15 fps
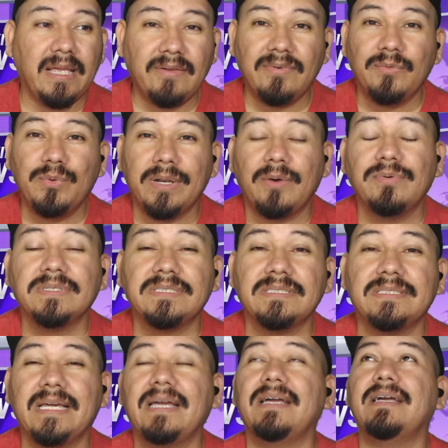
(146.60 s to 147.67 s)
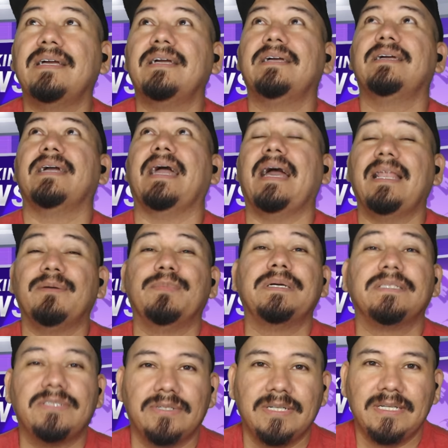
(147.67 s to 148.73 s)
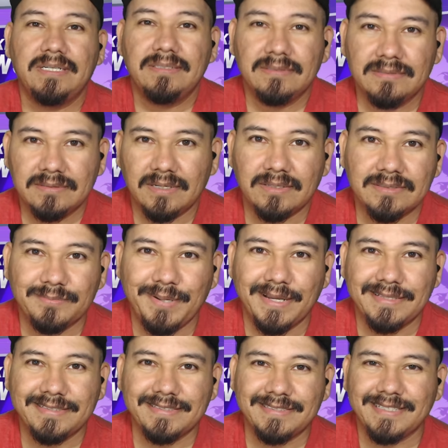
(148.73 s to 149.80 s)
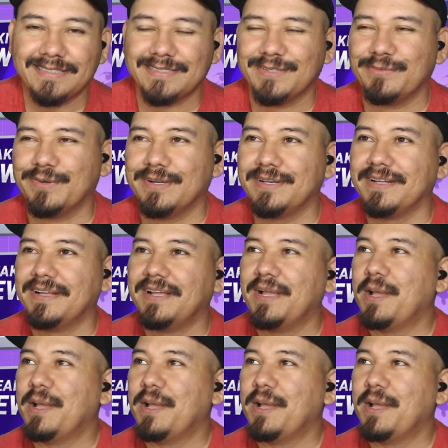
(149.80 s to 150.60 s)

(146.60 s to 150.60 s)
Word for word: even when I was in dang elementary, I was about to say some word,